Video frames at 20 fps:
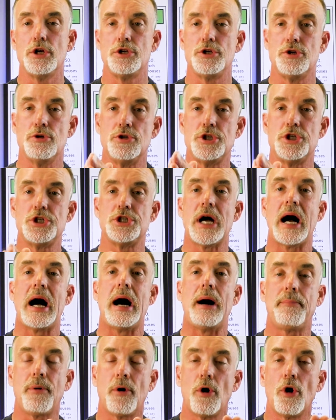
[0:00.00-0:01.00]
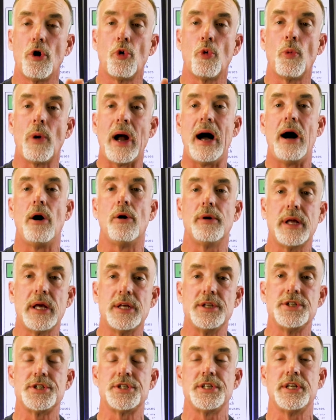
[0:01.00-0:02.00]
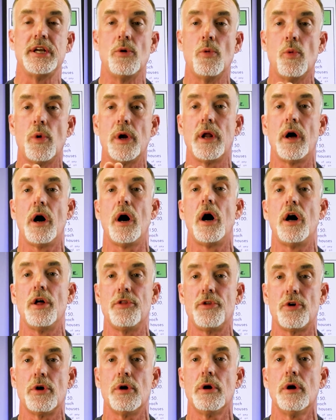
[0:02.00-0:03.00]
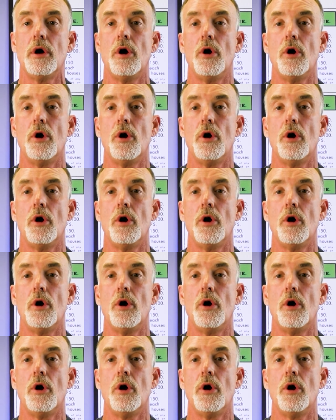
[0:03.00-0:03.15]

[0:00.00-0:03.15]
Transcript: to shop around and see what other